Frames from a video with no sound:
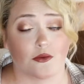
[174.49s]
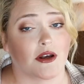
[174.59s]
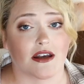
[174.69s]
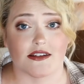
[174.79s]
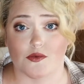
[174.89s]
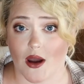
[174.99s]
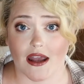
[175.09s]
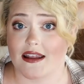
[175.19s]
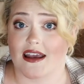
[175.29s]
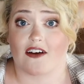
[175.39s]
because
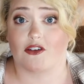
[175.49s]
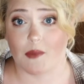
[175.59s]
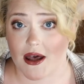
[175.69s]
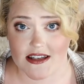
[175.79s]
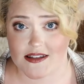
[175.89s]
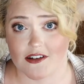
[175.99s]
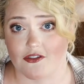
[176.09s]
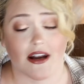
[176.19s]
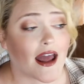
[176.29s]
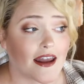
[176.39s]
right, like everybody's different.